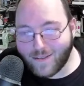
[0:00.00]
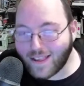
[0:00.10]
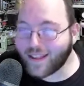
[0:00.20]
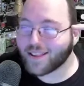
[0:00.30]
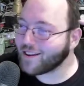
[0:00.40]

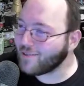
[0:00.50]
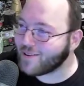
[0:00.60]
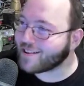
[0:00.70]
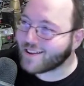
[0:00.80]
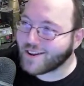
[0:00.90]
This is going to be
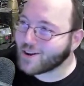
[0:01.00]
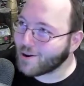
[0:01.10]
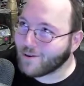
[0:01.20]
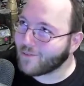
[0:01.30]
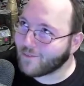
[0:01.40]
such a
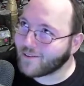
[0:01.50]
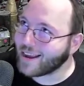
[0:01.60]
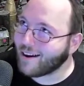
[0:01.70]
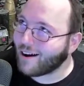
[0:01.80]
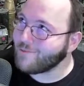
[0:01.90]
joke of a
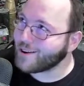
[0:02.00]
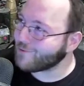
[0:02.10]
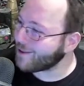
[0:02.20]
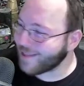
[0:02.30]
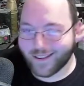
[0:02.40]
video. I'm just
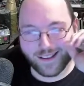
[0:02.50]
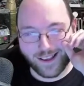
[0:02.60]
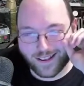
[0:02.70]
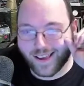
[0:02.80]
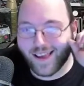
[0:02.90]
realizing
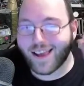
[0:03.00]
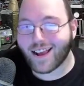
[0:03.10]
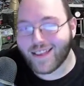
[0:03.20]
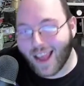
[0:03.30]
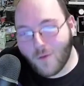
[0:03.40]
this.
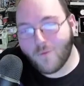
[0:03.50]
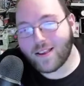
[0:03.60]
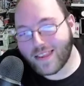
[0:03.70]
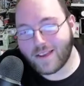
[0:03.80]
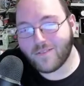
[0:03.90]
Because every
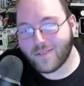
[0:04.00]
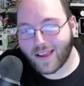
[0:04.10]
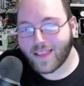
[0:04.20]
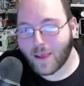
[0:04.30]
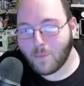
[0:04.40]
single
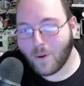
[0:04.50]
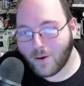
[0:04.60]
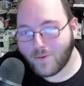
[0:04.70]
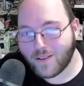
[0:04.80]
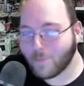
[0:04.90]
thing they
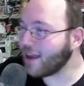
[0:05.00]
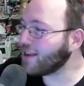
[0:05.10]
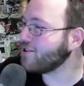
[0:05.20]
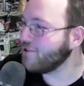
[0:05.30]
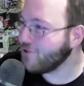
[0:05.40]
post
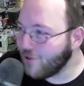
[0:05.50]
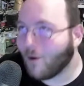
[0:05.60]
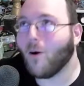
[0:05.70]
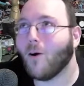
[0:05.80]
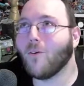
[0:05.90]
makes
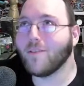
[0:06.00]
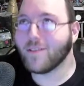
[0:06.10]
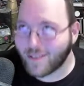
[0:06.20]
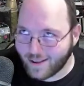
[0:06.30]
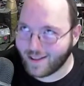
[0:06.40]
no
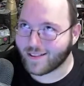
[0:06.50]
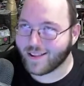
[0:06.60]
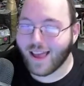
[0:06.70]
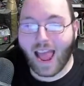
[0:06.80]
sense.